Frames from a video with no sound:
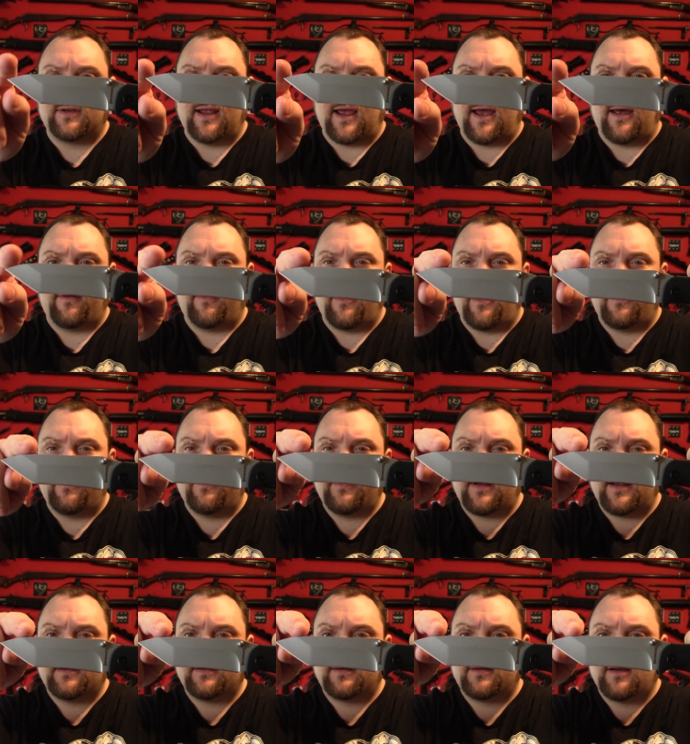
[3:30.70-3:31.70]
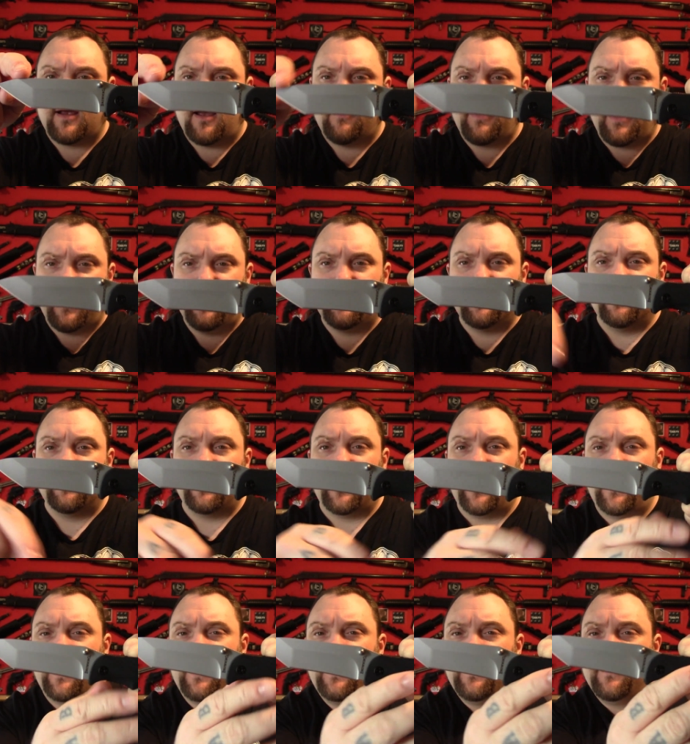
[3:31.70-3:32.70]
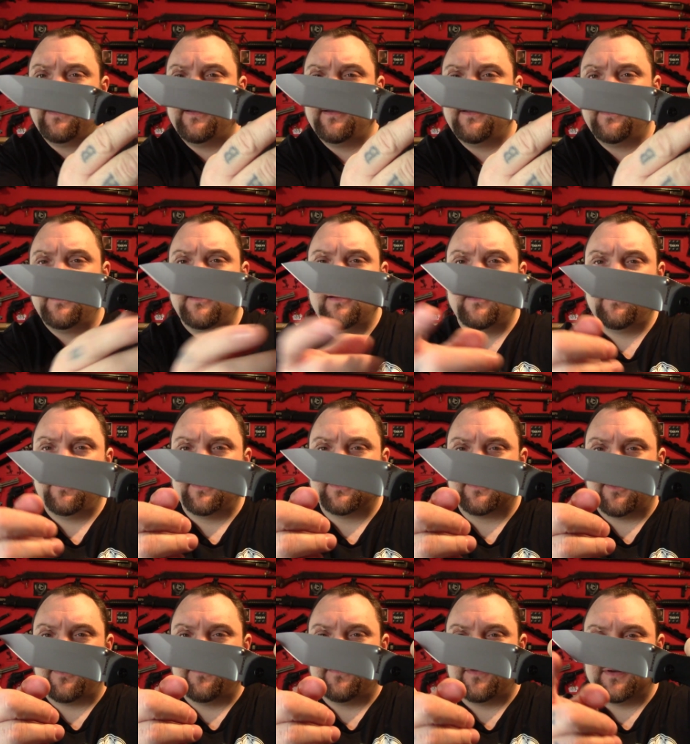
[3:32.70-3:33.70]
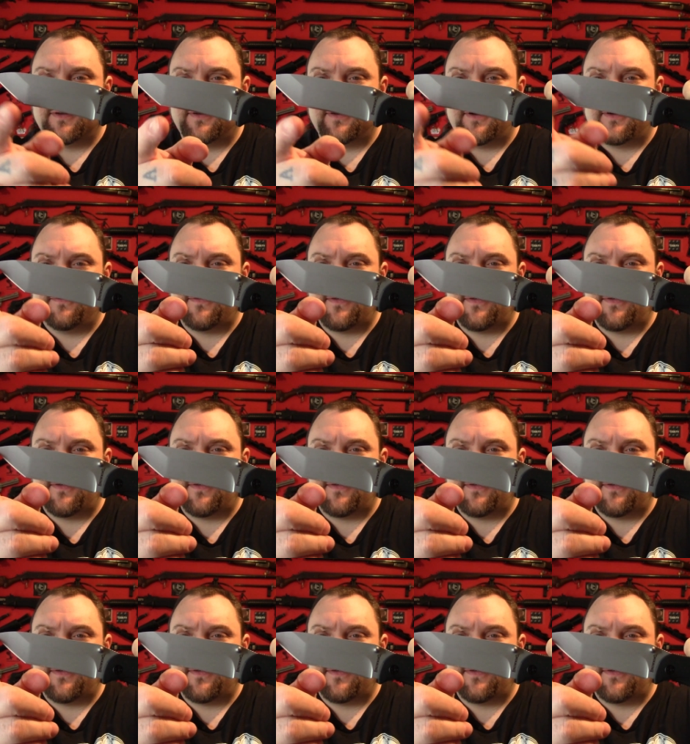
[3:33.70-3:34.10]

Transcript: down rather than as a sharp angle there but it's got the